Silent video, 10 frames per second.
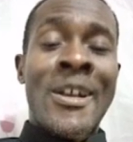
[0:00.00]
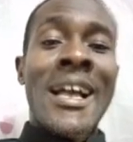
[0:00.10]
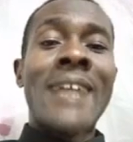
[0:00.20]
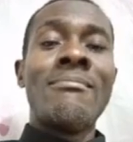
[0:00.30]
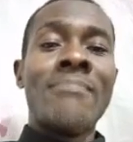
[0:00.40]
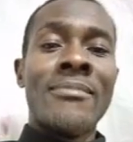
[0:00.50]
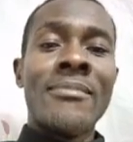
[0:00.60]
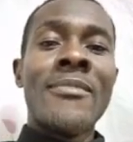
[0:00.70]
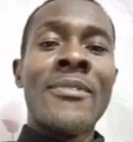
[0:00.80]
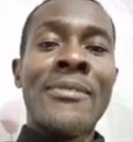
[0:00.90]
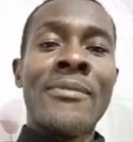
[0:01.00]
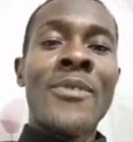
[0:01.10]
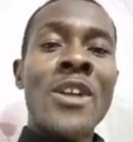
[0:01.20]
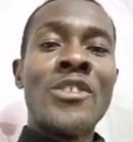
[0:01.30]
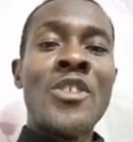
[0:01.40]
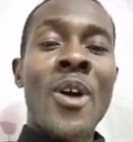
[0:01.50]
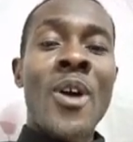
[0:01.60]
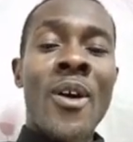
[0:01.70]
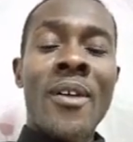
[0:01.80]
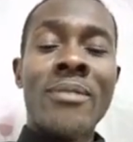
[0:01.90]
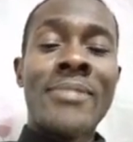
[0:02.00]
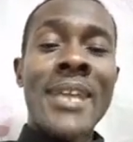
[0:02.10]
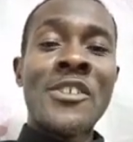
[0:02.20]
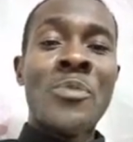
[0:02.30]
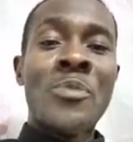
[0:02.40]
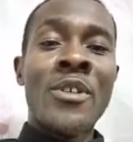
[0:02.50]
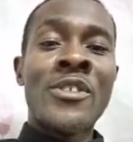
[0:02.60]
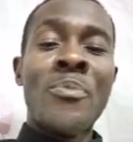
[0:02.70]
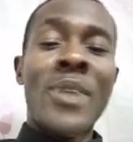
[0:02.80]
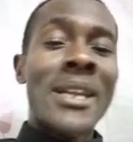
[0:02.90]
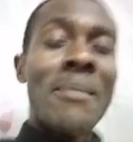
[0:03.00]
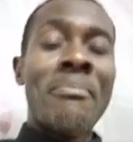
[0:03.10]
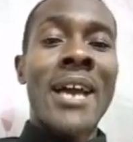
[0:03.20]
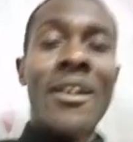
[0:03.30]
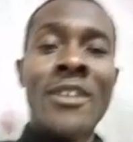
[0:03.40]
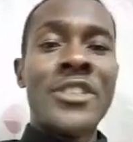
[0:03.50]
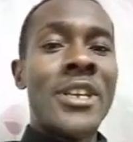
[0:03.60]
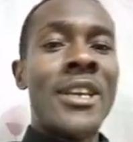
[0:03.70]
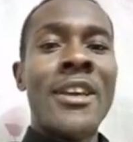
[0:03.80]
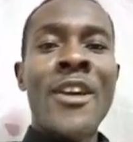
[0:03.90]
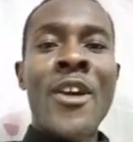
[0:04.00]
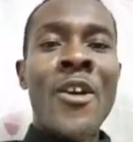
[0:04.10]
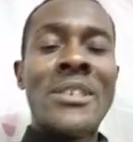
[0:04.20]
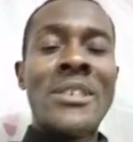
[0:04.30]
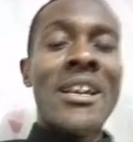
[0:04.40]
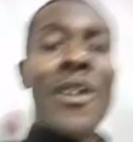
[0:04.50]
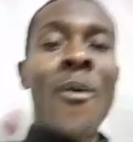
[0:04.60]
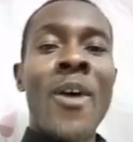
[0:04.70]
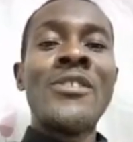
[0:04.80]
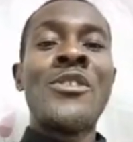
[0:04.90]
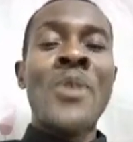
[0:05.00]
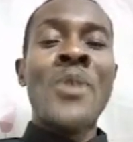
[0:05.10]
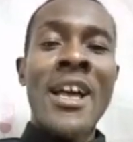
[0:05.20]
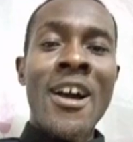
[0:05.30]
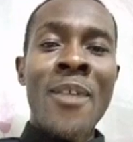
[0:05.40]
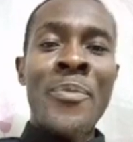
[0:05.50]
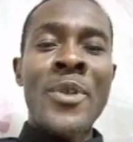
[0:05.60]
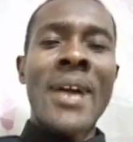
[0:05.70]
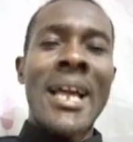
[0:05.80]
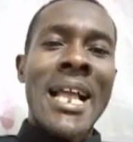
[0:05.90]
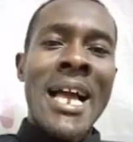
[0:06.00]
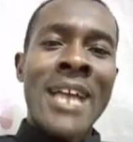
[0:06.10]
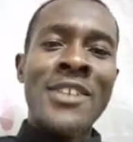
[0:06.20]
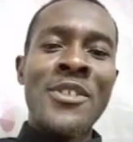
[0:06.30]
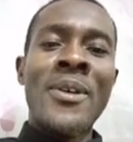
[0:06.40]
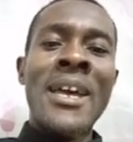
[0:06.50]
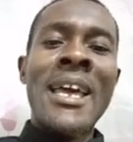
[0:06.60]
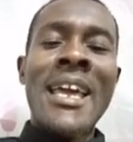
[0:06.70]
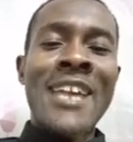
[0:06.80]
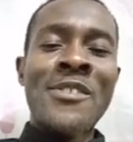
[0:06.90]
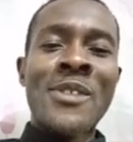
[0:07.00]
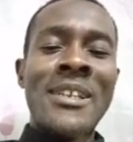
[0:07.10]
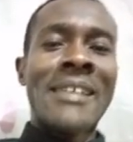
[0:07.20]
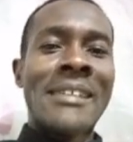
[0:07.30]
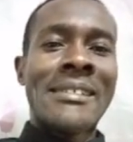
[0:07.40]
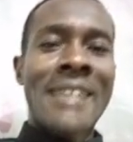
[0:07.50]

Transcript: whichever one, to help you and guide you into this assignment. Thank you and remain blessed.